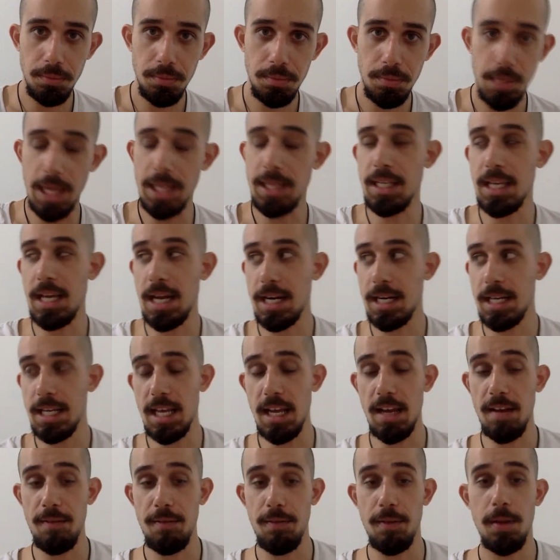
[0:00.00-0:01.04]
And the
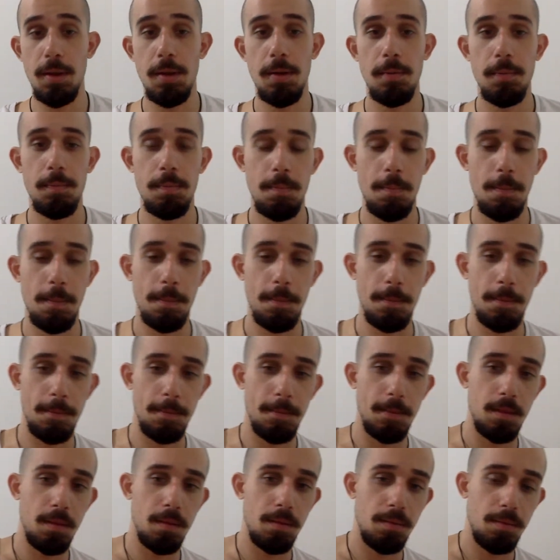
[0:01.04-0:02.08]
IDF
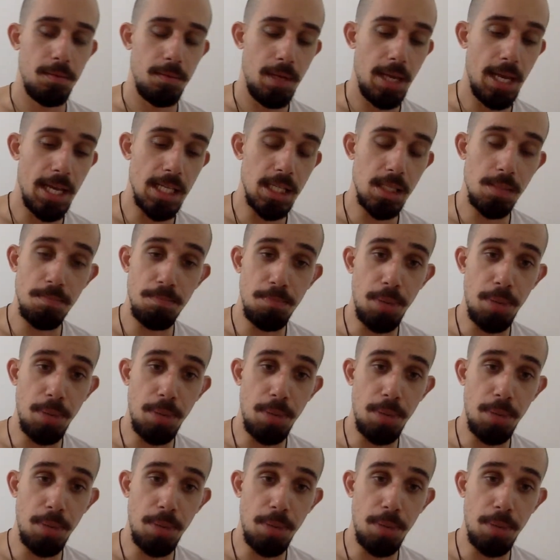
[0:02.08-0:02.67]
has